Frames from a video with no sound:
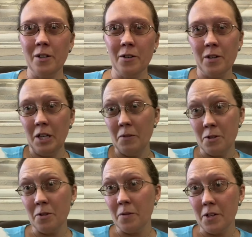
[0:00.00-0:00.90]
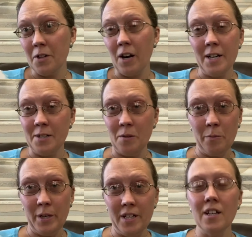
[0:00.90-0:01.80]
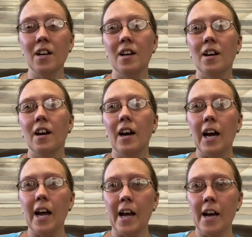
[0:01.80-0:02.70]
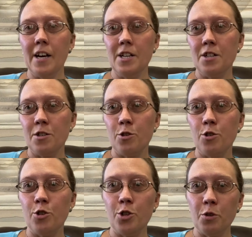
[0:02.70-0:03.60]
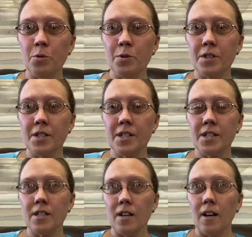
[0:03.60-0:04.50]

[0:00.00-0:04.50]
You can even do it with your eyes open and choose